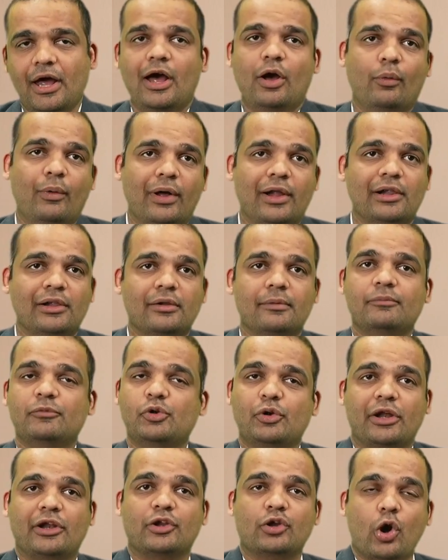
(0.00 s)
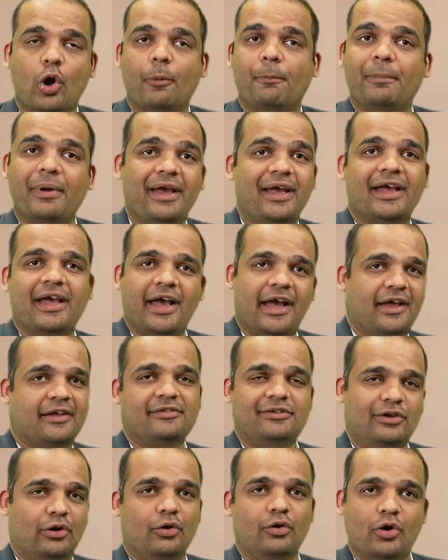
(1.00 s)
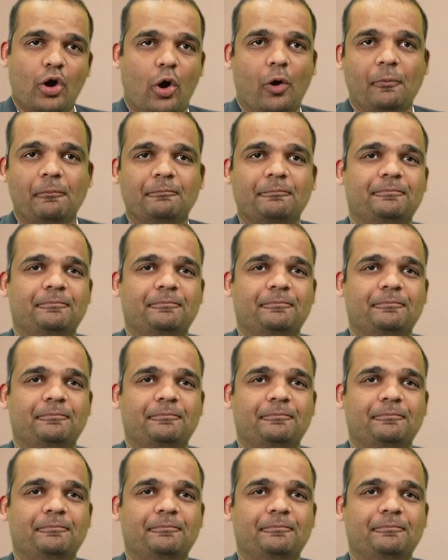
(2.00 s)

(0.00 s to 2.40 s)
well, you can go pay as you go.